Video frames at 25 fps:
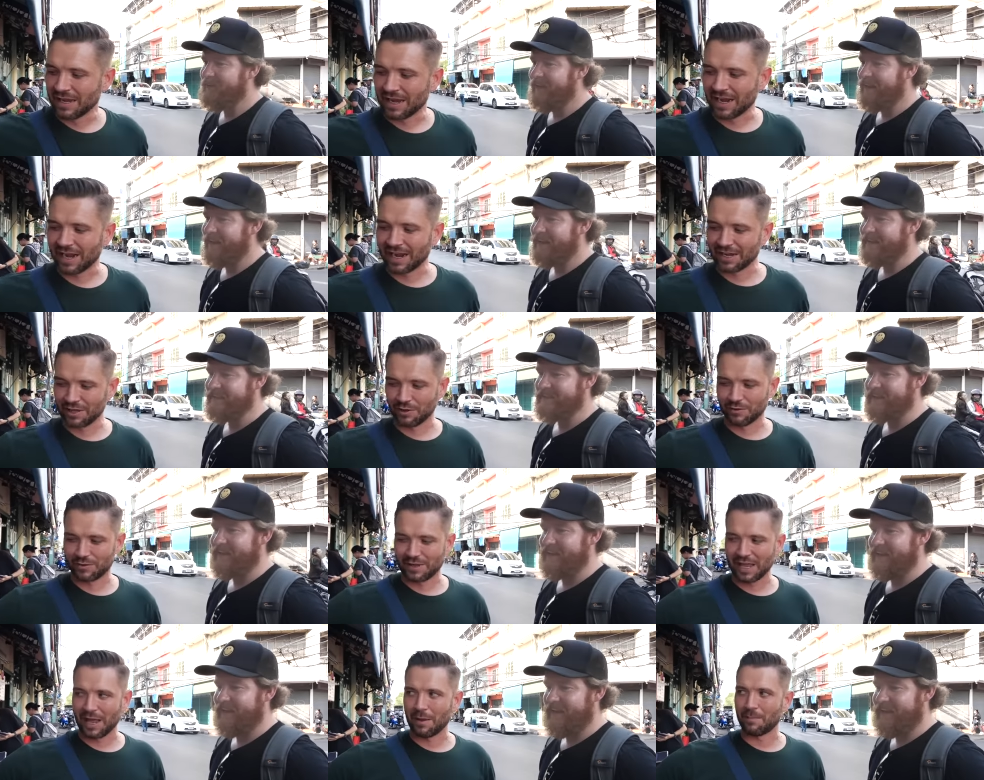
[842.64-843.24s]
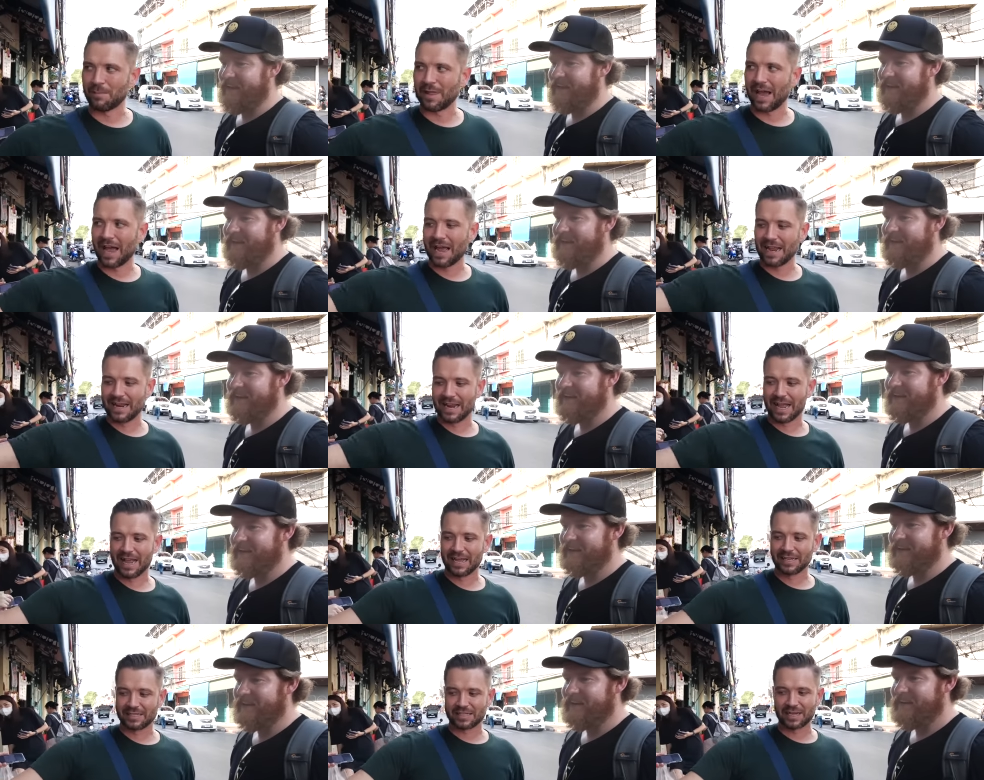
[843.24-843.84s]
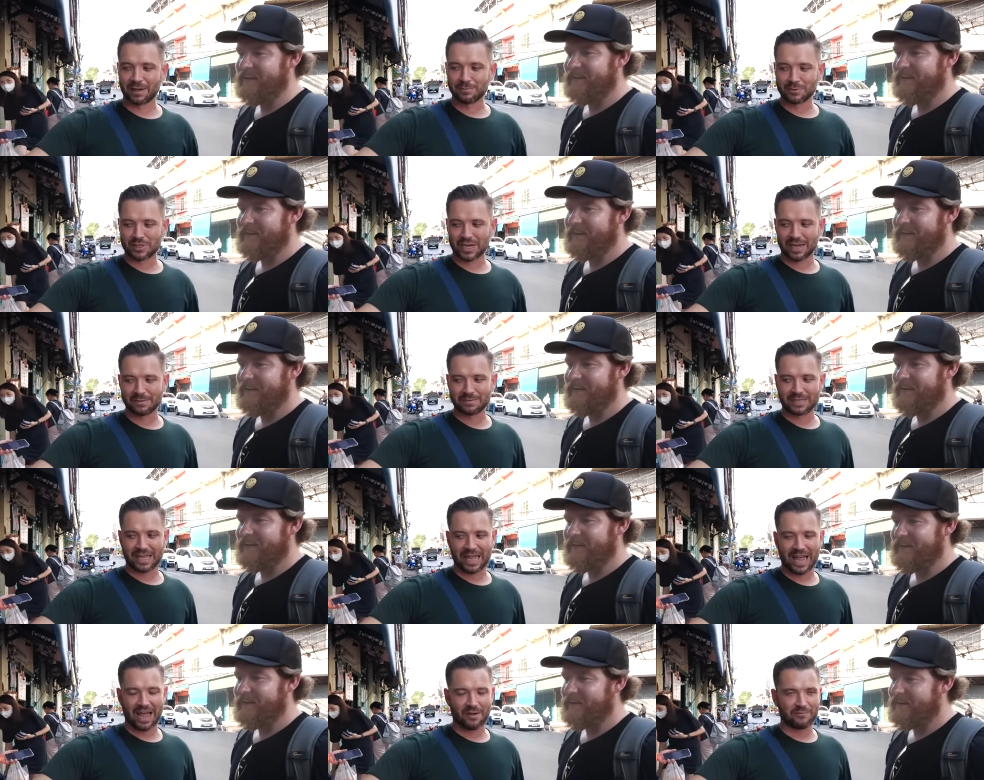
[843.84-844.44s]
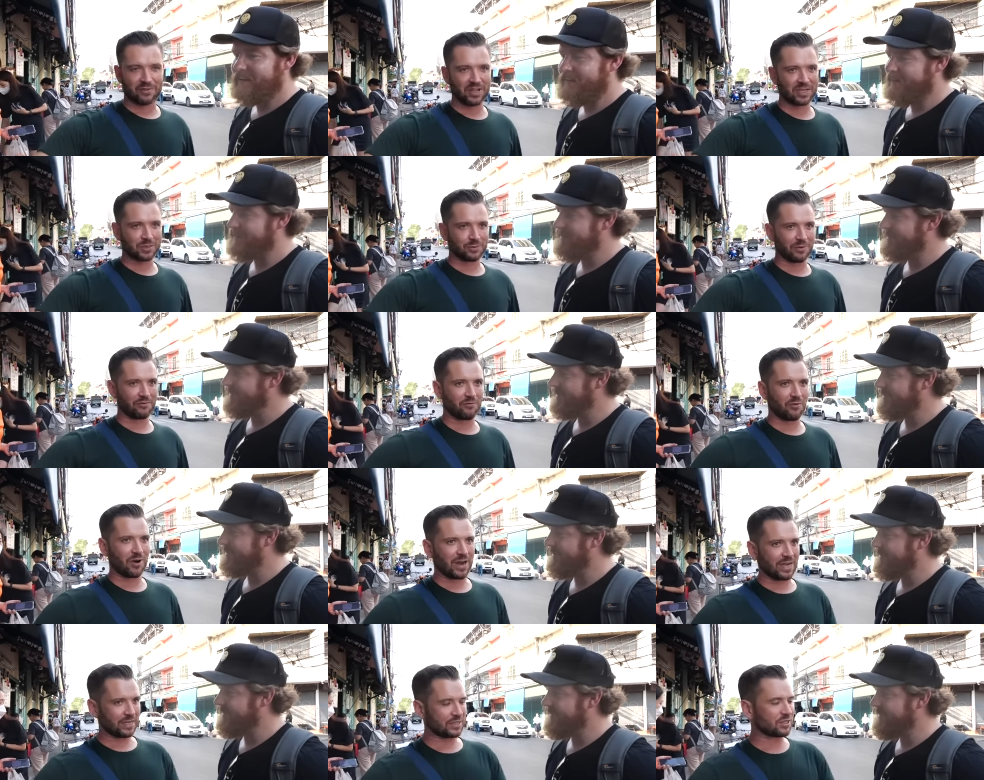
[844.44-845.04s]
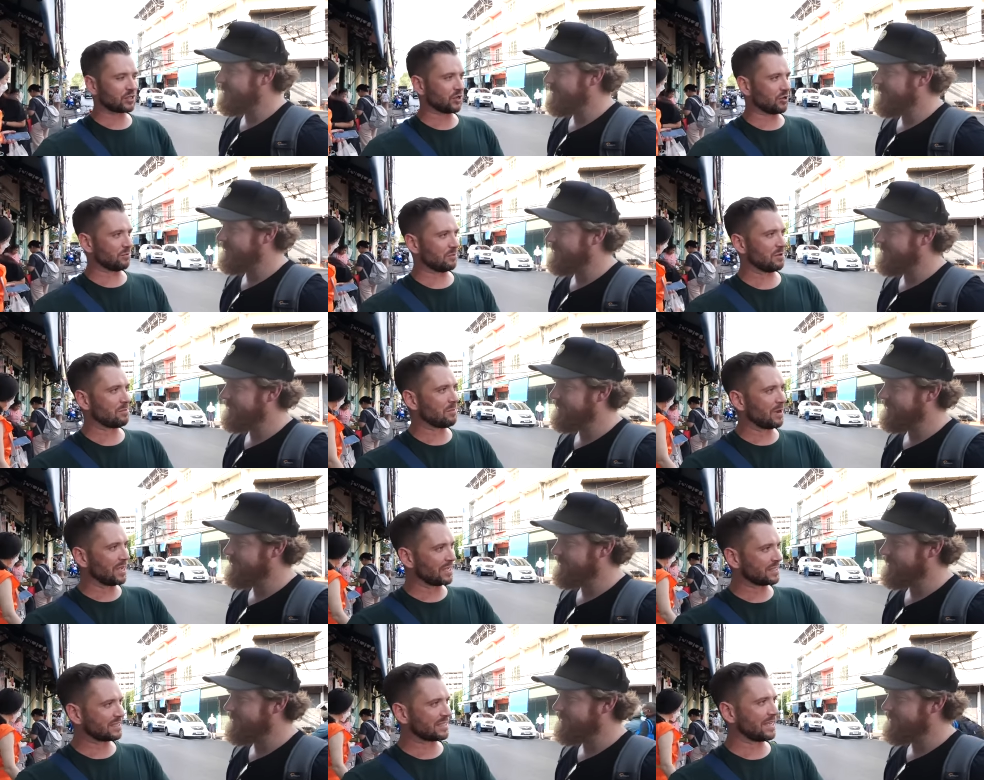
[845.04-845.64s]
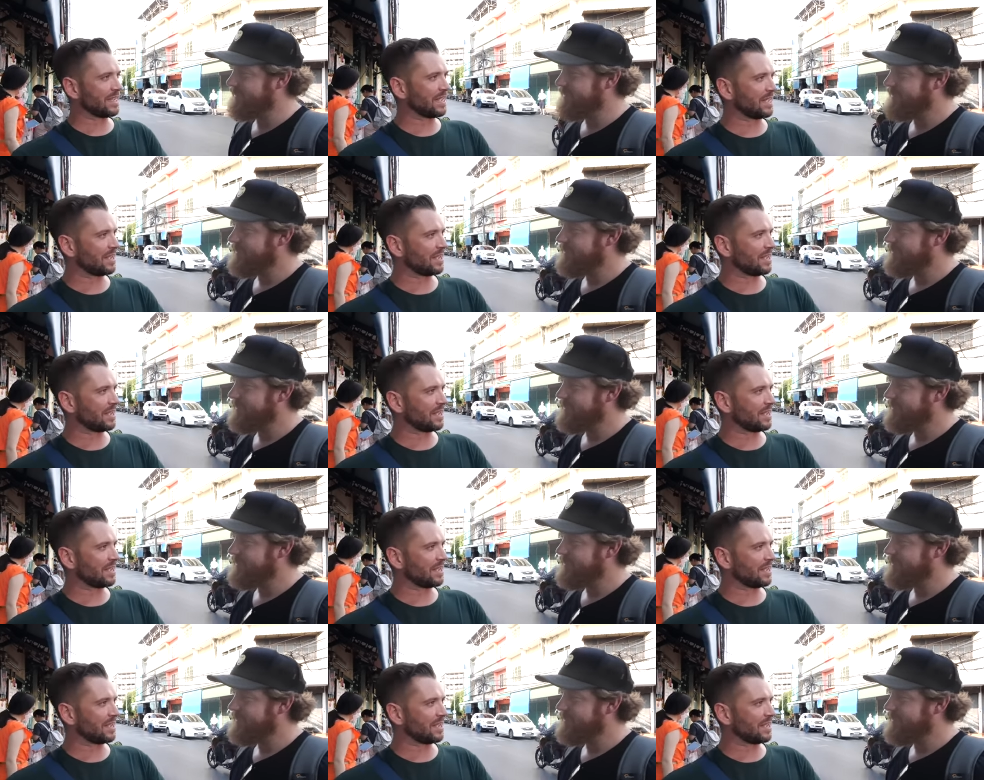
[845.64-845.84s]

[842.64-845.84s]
Speaker 1: Okay. And you dip that in there. Sometimes they have this with rice soup. You might see it